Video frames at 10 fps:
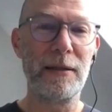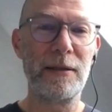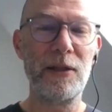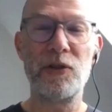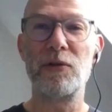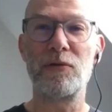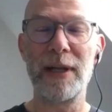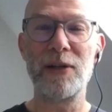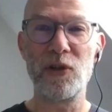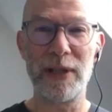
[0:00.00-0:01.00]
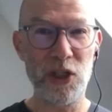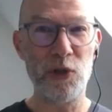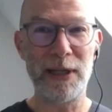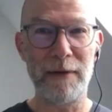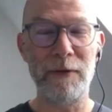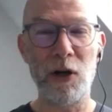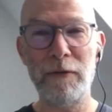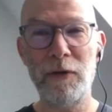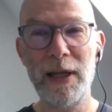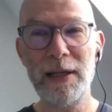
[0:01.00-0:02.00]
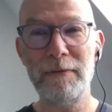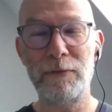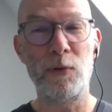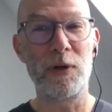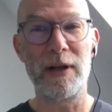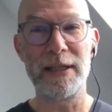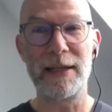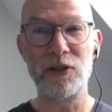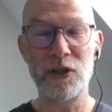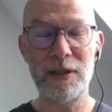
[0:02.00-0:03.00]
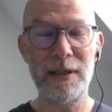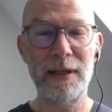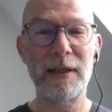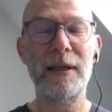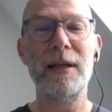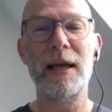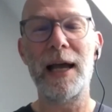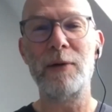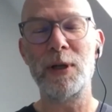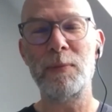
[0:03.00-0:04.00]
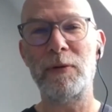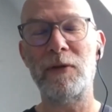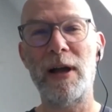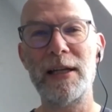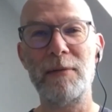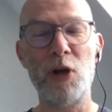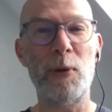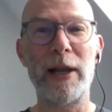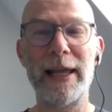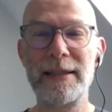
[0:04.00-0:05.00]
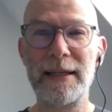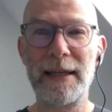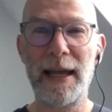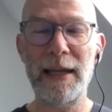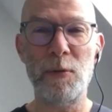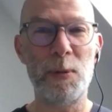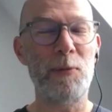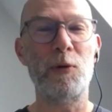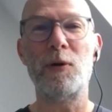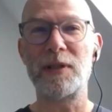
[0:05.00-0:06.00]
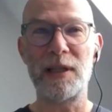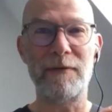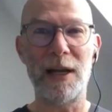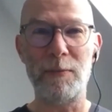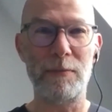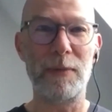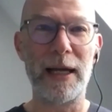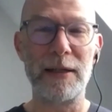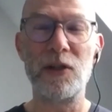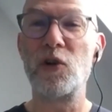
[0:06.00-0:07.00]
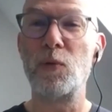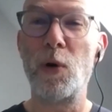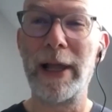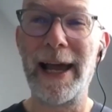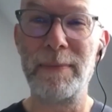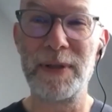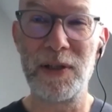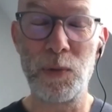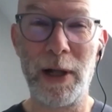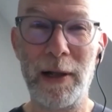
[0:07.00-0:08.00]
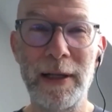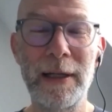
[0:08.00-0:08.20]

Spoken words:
digital credential issuing and verifying for organizations. And we provide a mobile SDK for people who want to develop digital wallet apps as well.